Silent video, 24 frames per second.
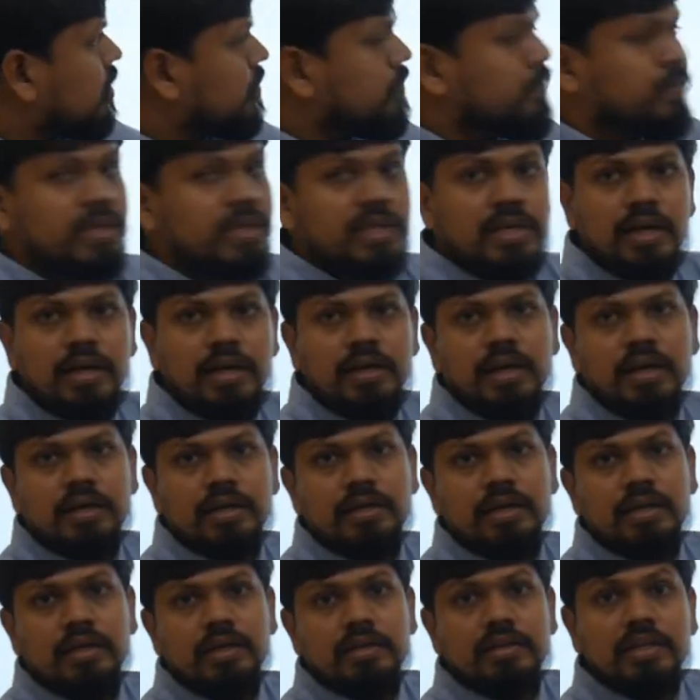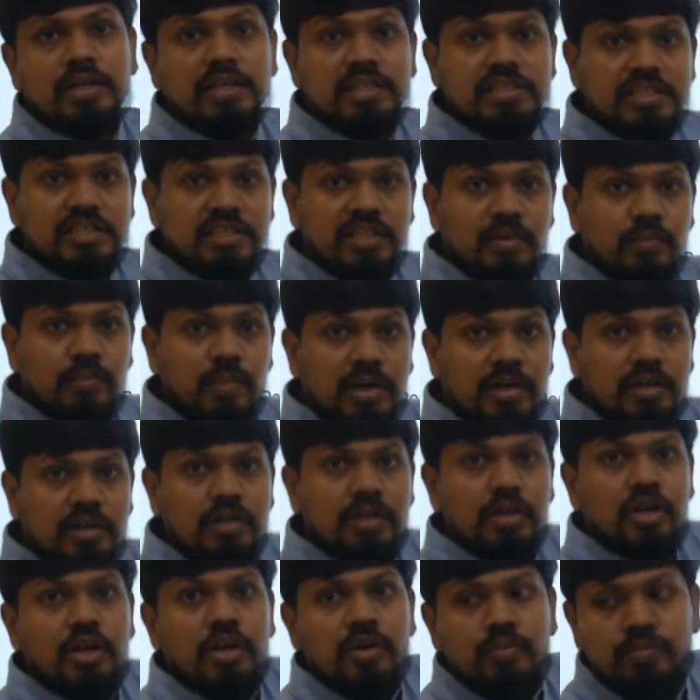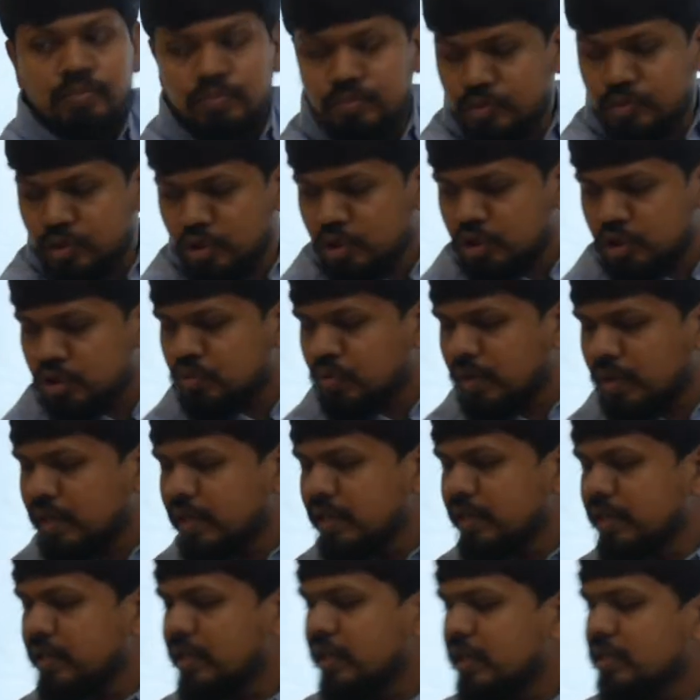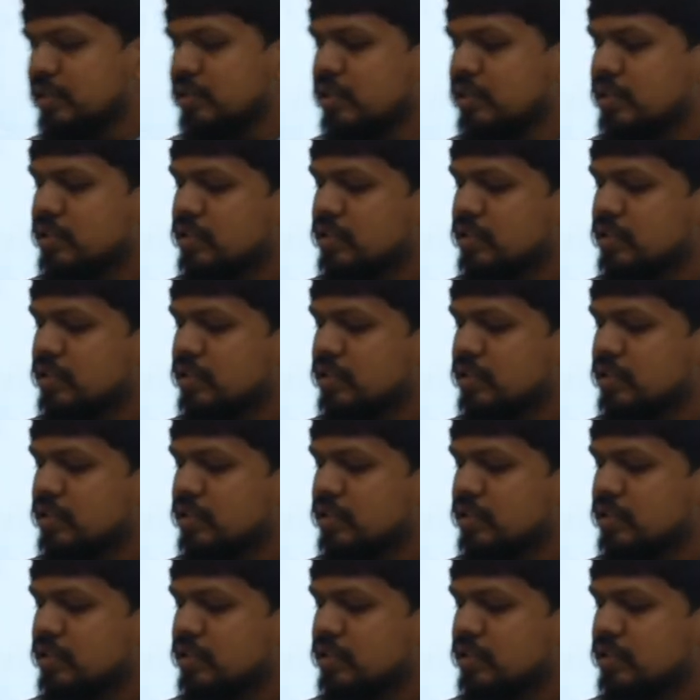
B conductor, that is nothing but mutual linkages.